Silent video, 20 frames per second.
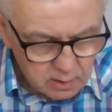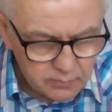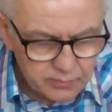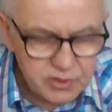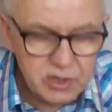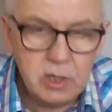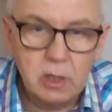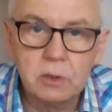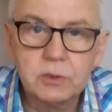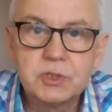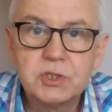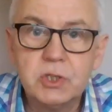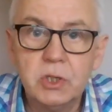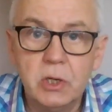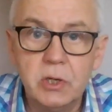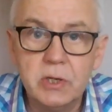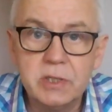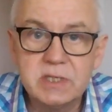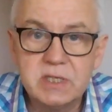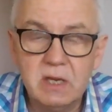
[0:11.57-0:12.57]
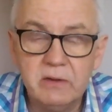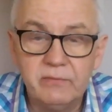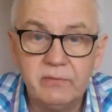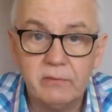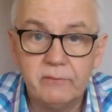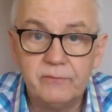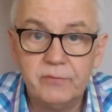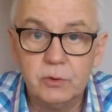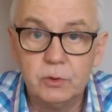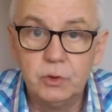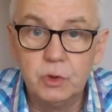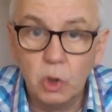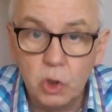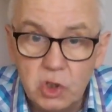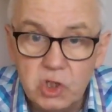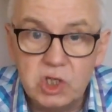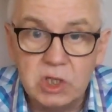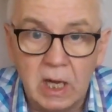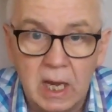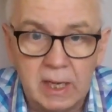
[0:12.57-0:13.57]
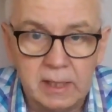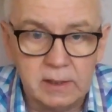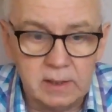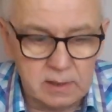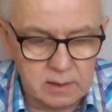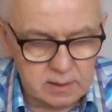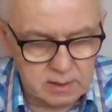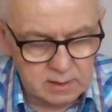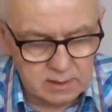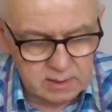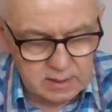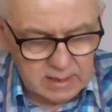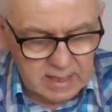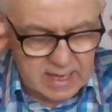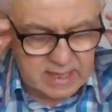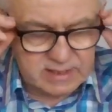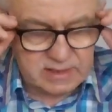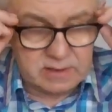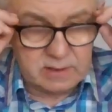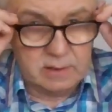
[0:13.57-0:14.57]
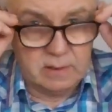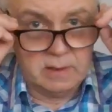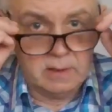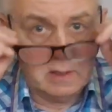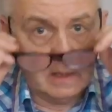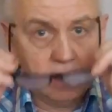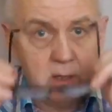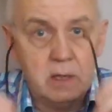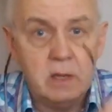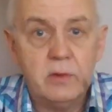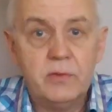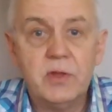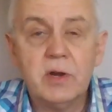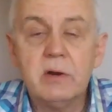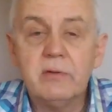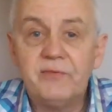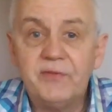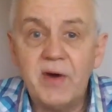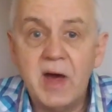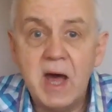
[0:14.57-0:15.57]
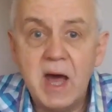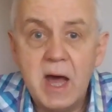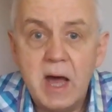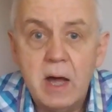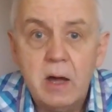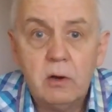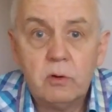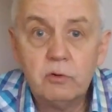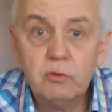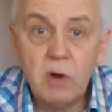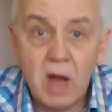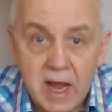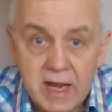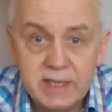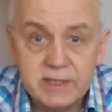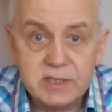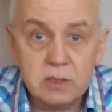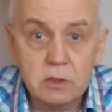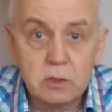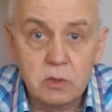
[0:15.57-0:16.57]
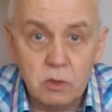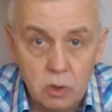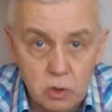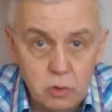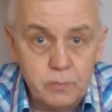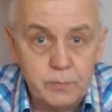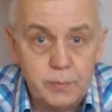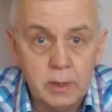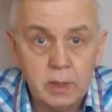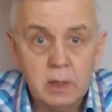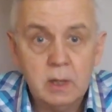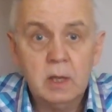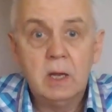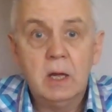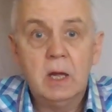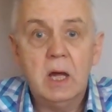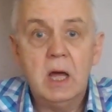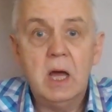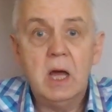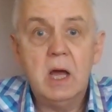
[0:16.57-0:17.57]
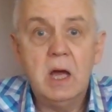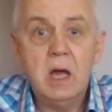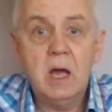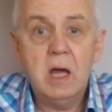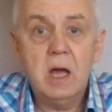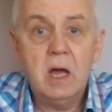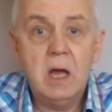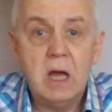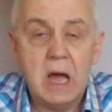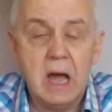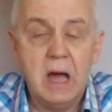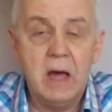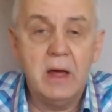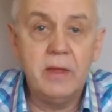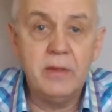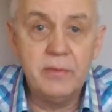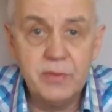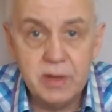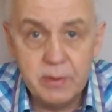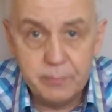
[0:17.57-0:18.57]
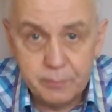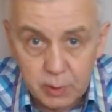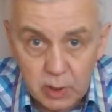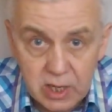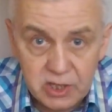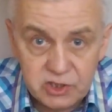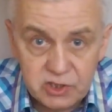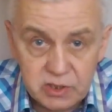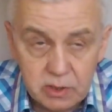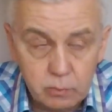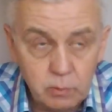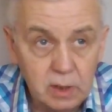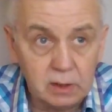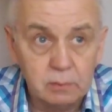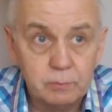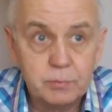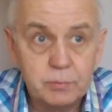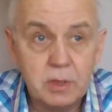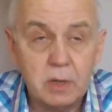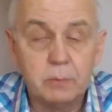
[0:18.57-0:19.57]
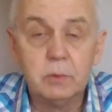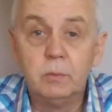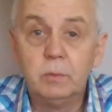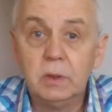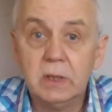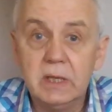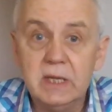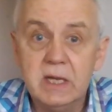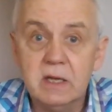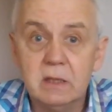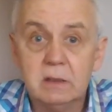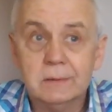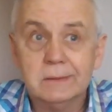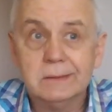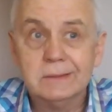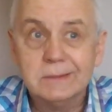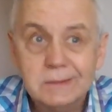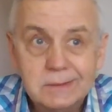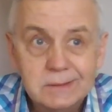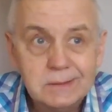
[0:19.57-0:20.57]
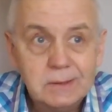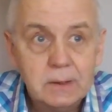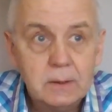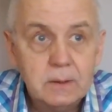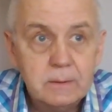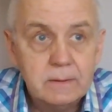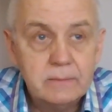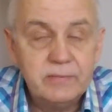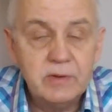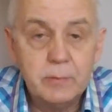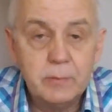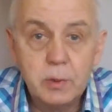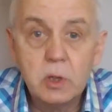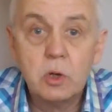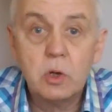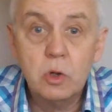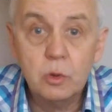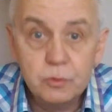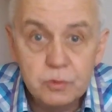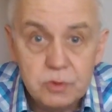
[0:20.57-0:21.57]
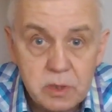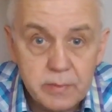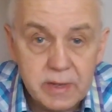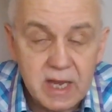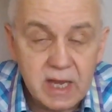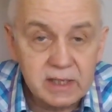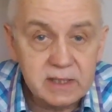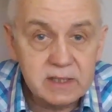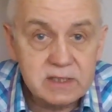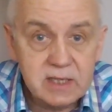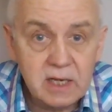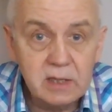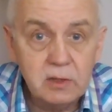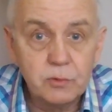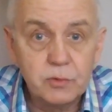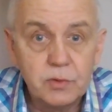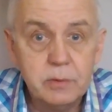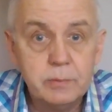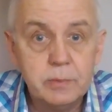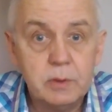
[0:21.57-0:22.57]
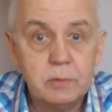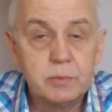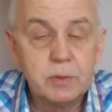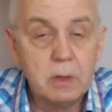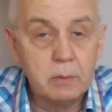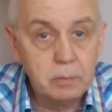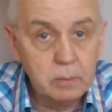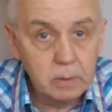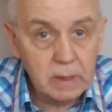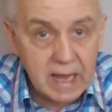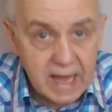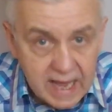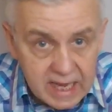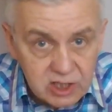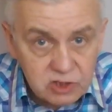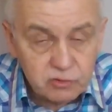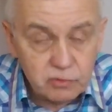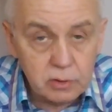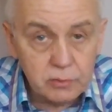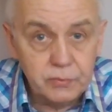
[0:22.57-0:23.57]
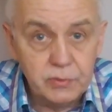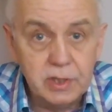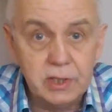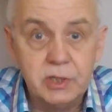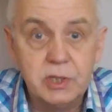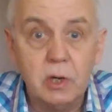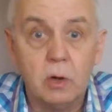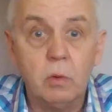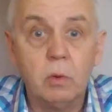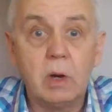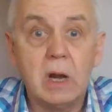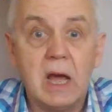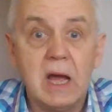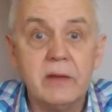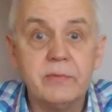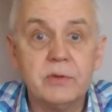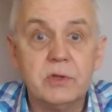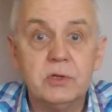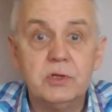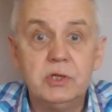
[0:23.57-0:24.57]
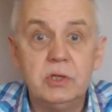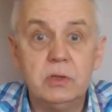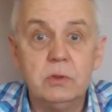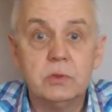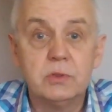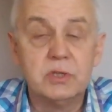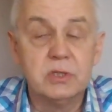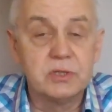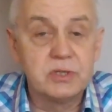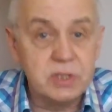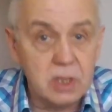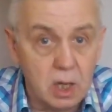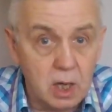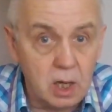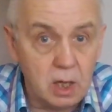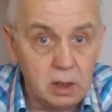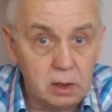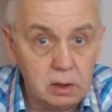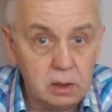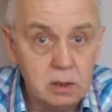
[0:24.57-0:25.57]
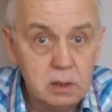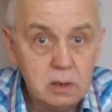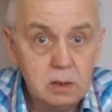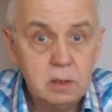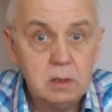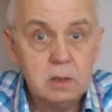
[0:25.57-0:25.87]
The Alternative for Deutschland. Yes, they're a far-right group, and they're preaching, well, probably, if you put a gun to me head, I'd say nothing but probably hatred. They don't like the Jews at all.